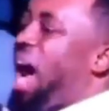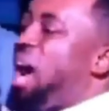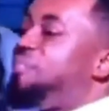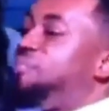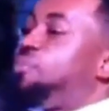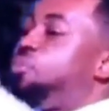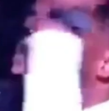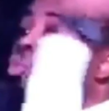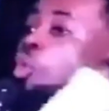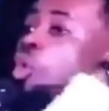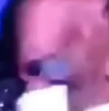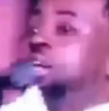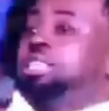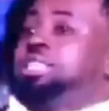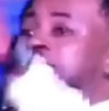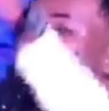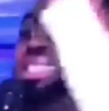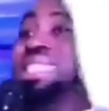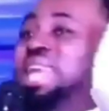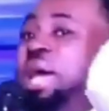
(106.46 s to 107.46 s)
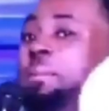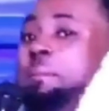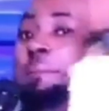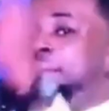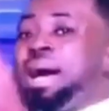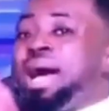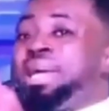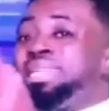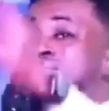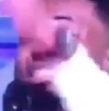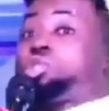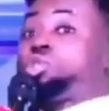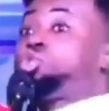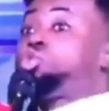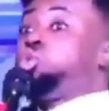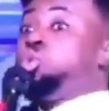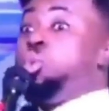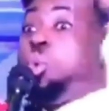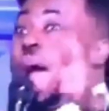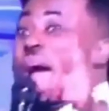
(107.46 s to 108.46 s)
I've watched the match
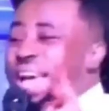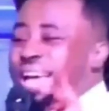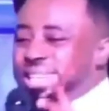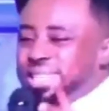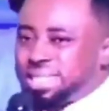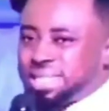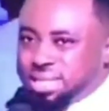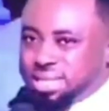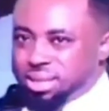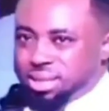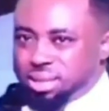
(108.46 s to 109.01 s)
twice